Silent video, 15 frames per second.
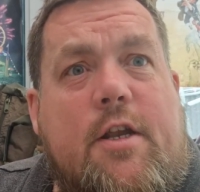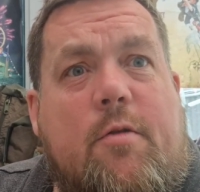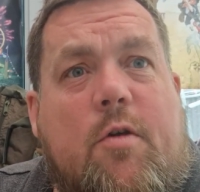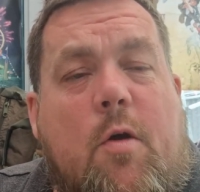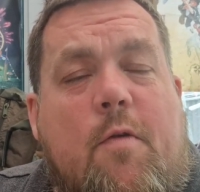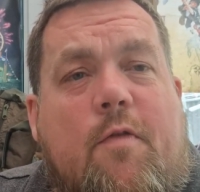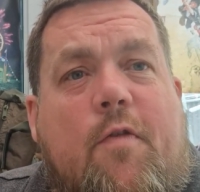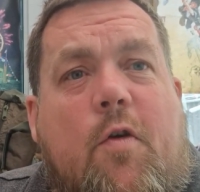
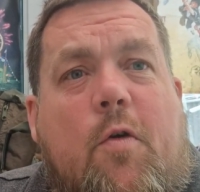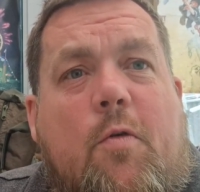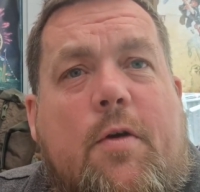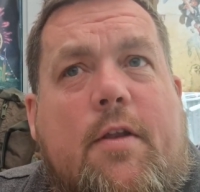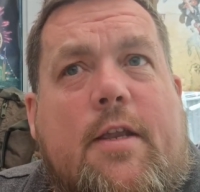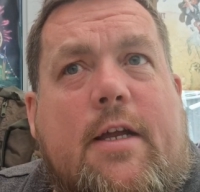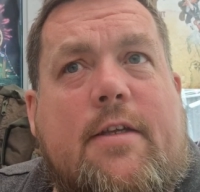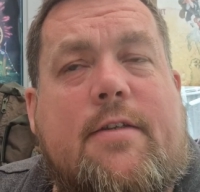going
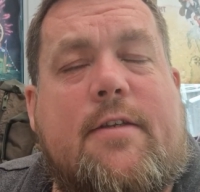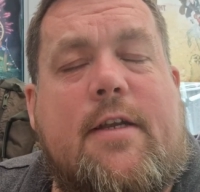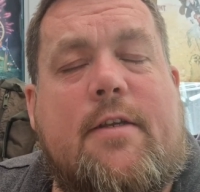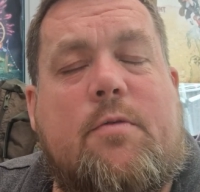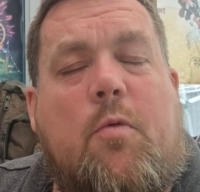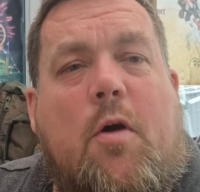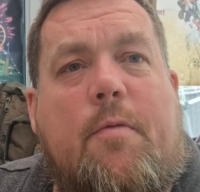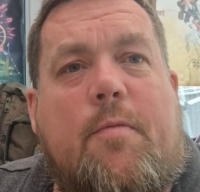forward,
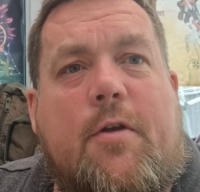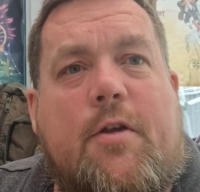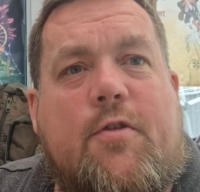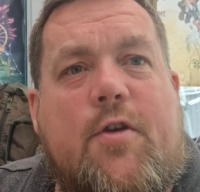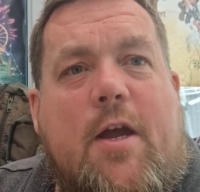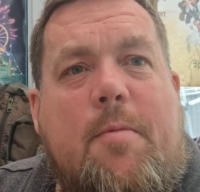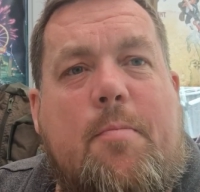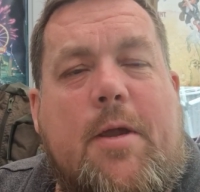that's what I'm going to
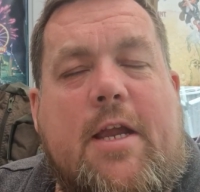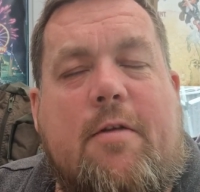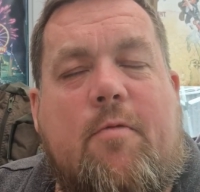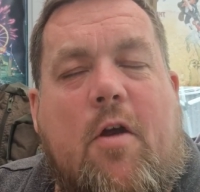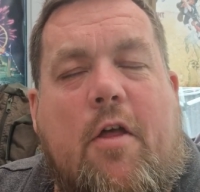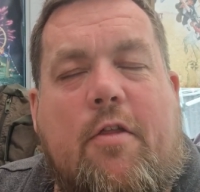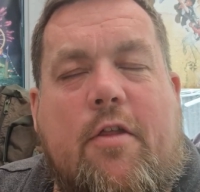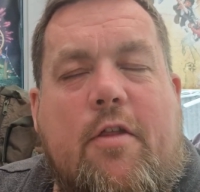try and beat,
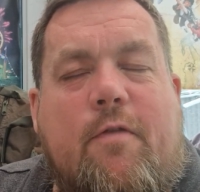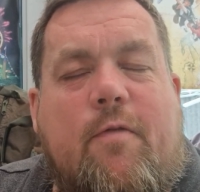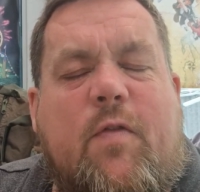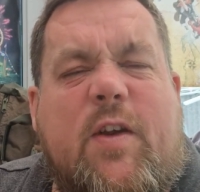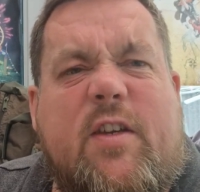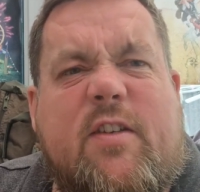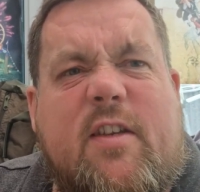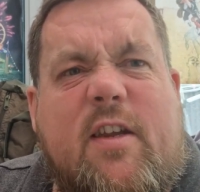rather than
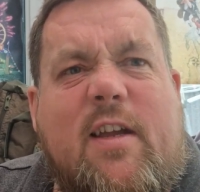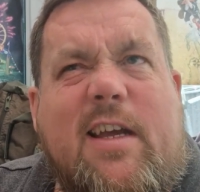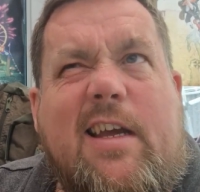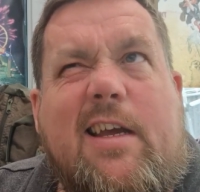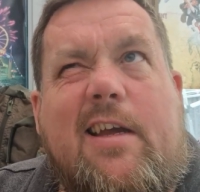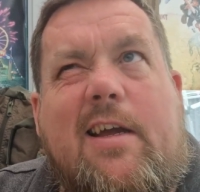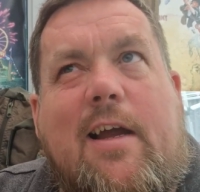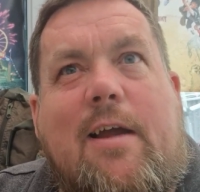fish that
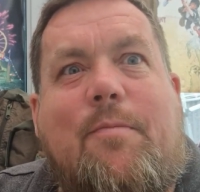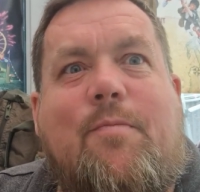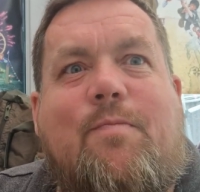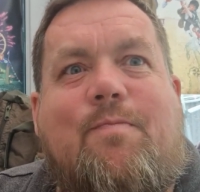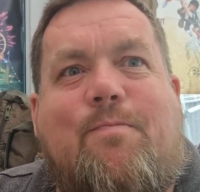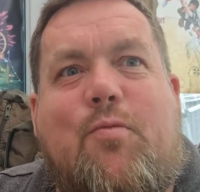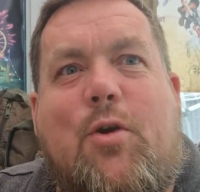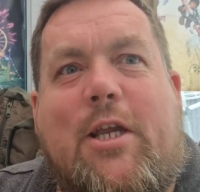
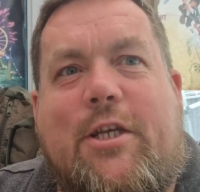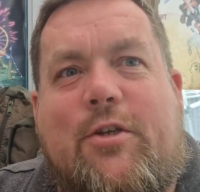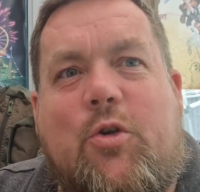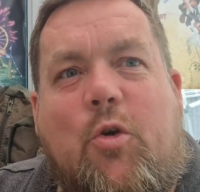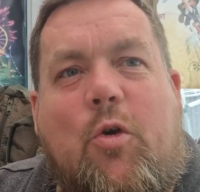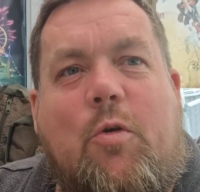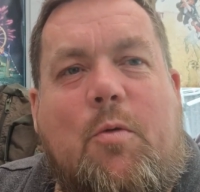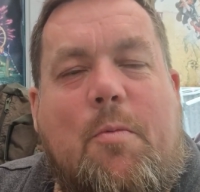I'm pretty
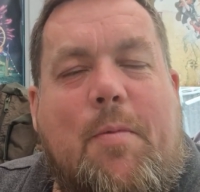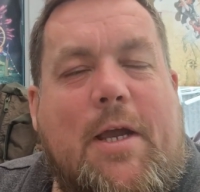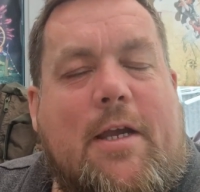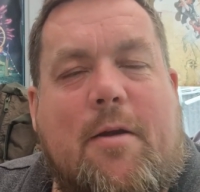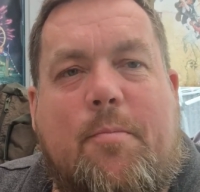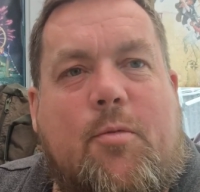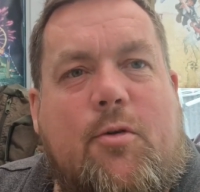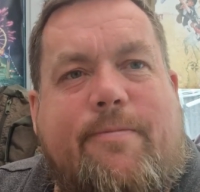sure were
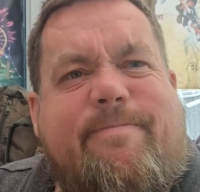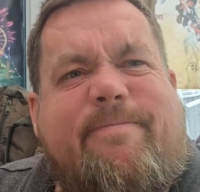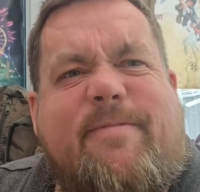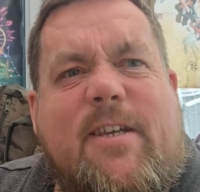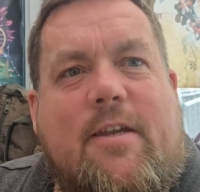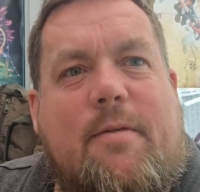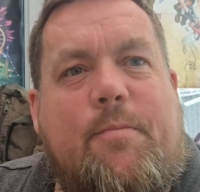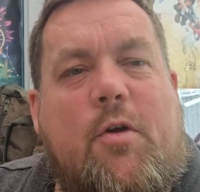bigger, but
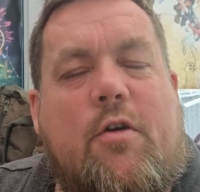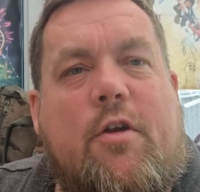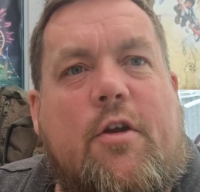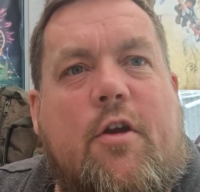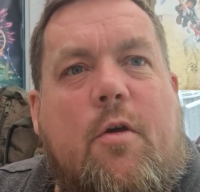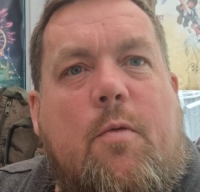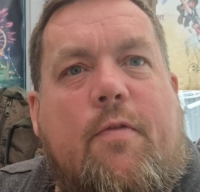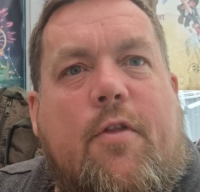I'm not going to
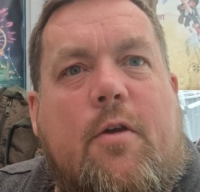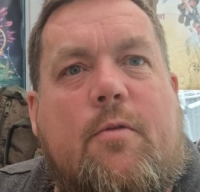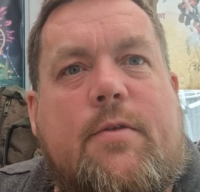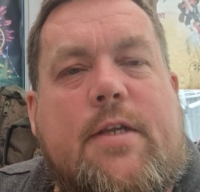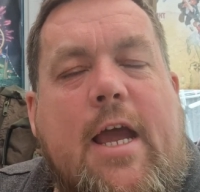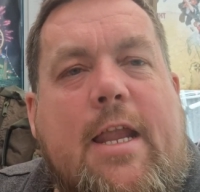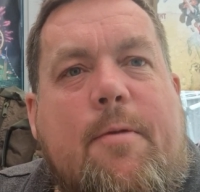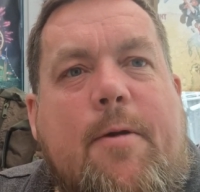go with
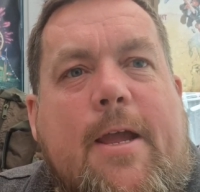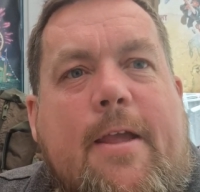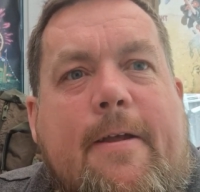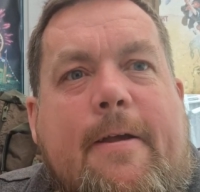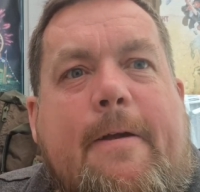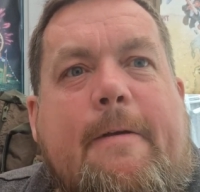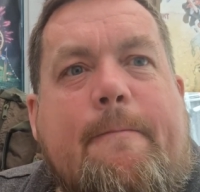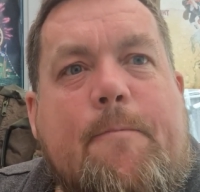those. Anyway,
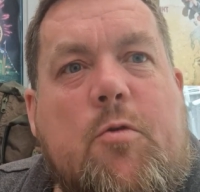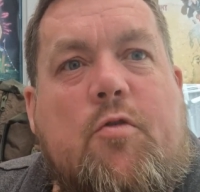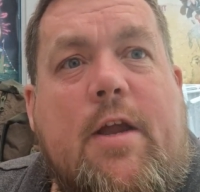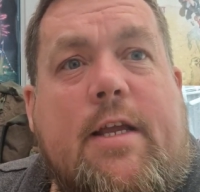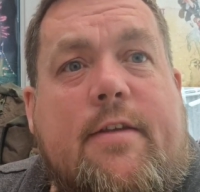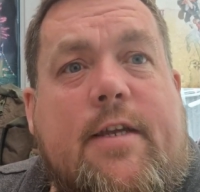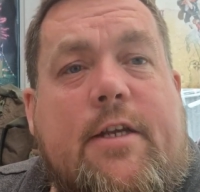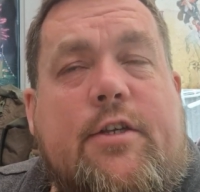
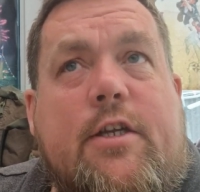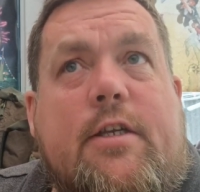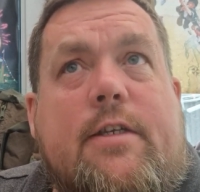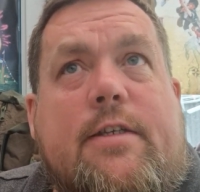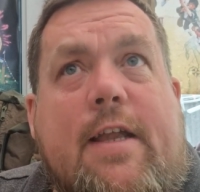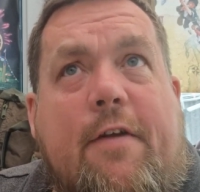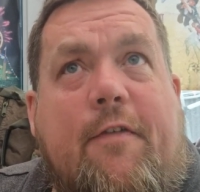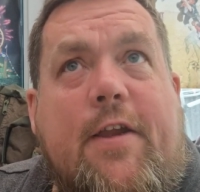great
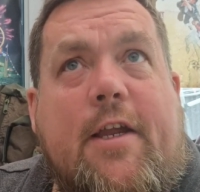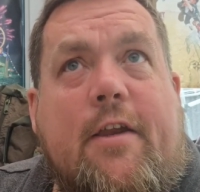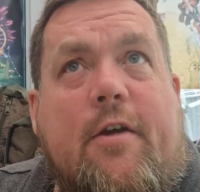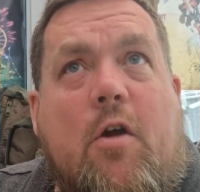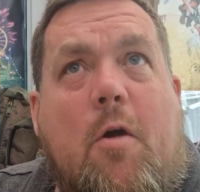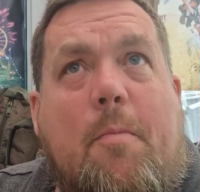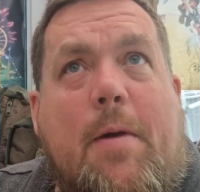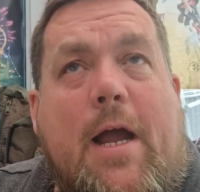session. Definitely going
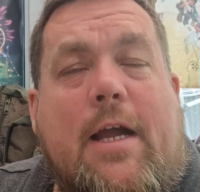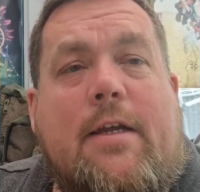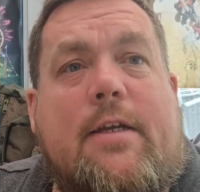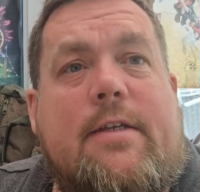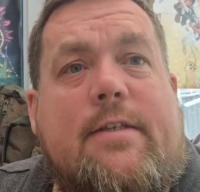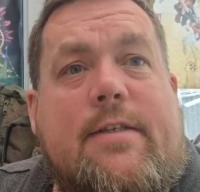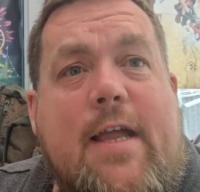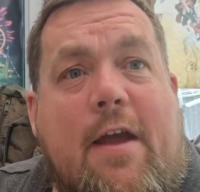to go back.
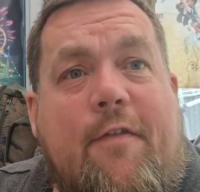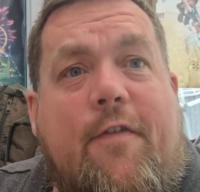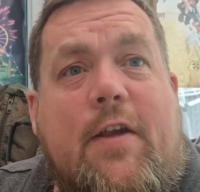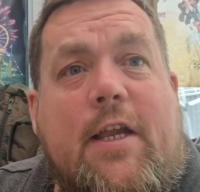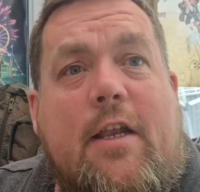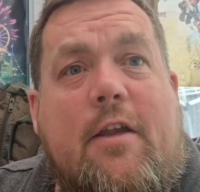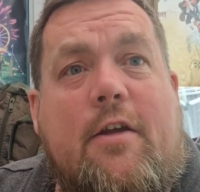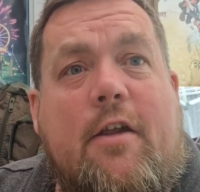
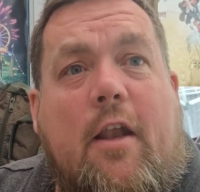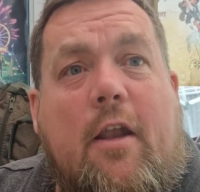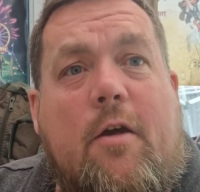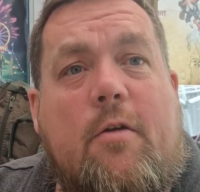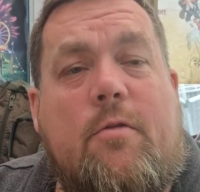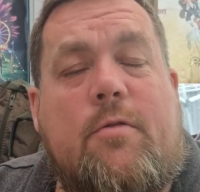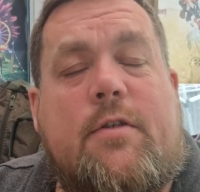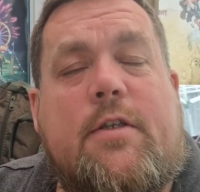Definitely learnt
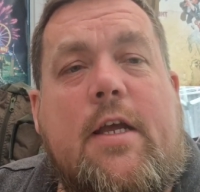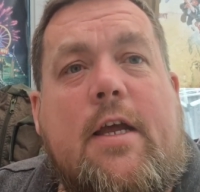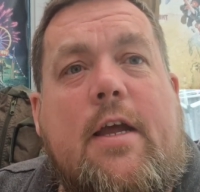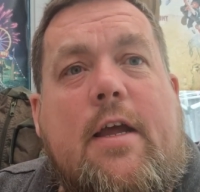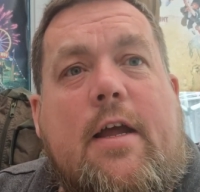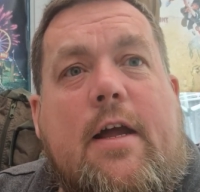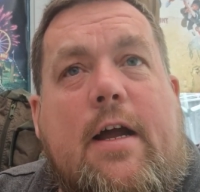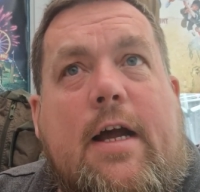loads,
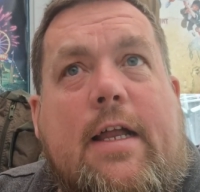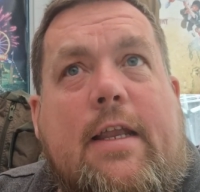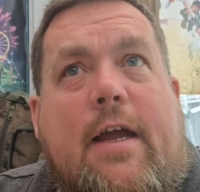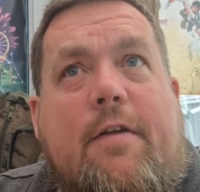and